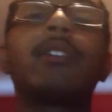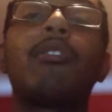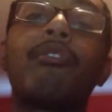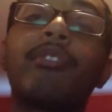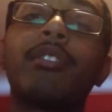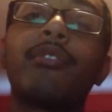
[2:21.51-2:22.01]

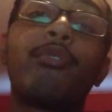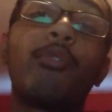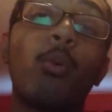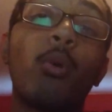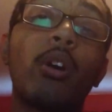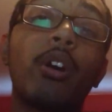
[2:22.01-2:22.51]
for the
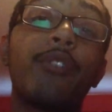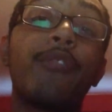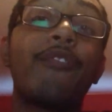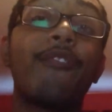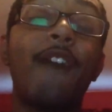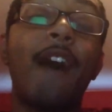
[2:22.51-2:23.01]

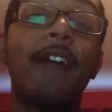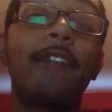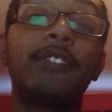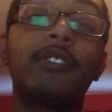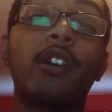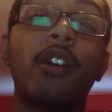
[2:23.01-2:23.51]
4-5
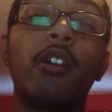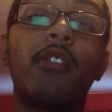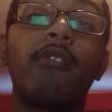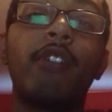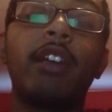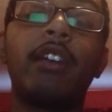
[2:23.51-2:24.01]
star
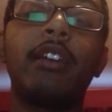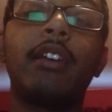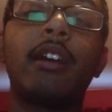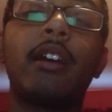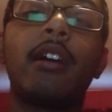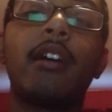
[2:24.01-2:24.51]
rating
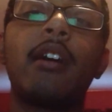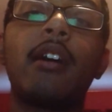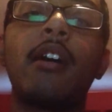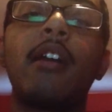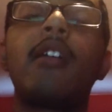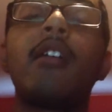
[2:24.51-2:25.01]

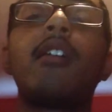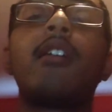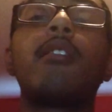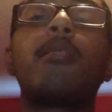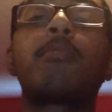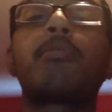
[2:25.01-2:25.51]

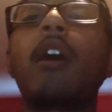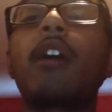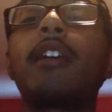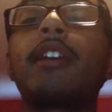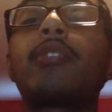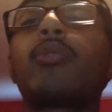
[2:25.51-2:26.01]

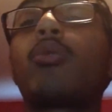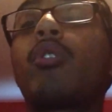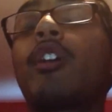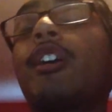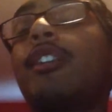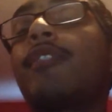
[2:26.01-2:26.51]
product,
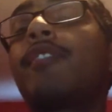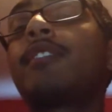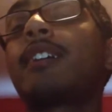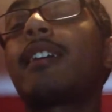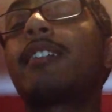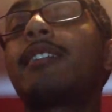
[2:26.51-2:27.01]
and if it's
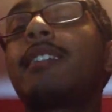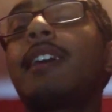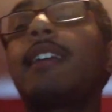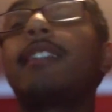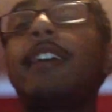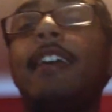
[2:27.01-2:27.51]
out of
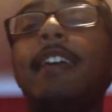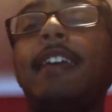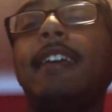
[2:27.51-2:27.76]
10, the 8,